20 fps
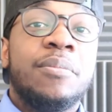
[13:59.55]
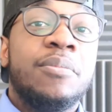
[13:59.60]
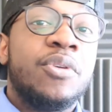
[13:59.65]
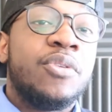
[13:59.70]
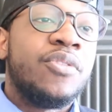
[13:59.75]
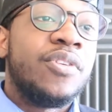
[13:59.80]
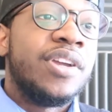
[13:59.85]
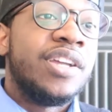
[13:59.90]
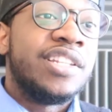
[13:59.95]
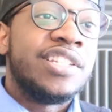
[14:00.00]
Help
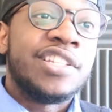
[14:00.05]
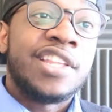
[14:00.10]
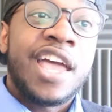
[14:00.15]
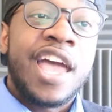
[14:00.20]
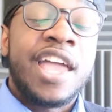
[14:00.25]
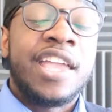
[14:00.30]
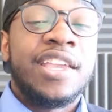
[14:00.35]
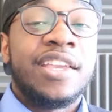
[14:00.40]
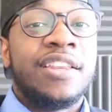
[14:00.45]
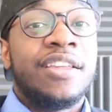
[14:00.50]
me reach
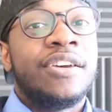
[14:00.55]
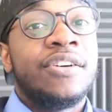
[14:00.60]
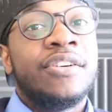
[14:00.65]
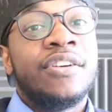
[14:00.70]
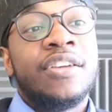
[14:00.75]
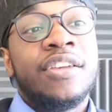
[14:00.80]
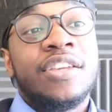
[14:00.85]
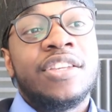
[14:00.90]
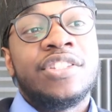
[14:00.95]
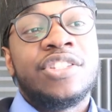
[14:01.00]

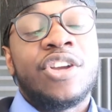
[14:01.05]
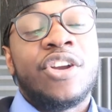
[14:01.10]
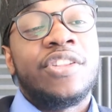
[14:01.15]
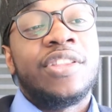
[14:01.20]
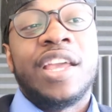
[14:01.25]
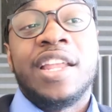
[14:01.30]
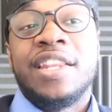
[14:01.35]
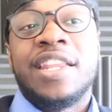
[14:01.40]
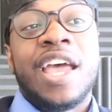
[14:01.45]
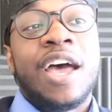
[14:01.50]
that.
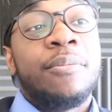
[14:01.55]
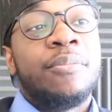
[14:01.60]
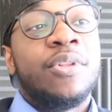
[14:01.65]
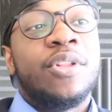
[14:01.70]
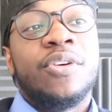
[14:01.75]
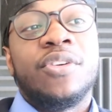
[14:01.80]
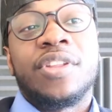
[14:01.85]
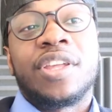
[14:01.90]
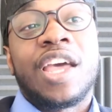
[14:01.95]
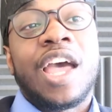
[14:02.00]
Start that down
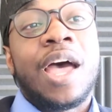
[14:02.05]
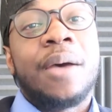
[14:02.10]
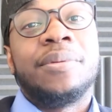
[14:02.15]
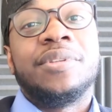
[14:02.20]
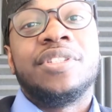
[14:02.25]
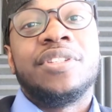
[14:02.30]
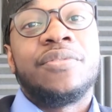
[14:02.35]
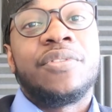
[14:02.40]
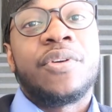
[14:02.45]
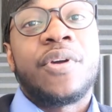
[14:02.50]
below in the
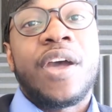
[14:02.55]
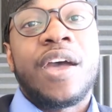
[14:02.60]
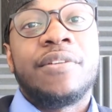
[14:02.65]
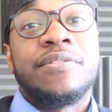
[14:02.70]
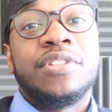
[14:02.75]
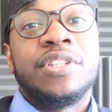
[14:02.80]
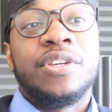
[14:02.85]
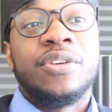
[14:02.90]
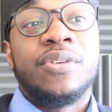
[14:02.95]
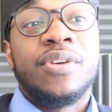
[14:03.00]
comments if you
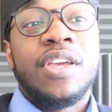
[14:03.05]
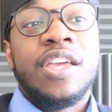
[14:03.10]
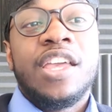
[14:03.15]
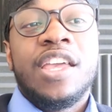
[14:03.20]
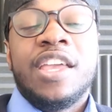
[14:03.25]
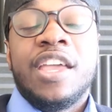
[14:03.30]
have to.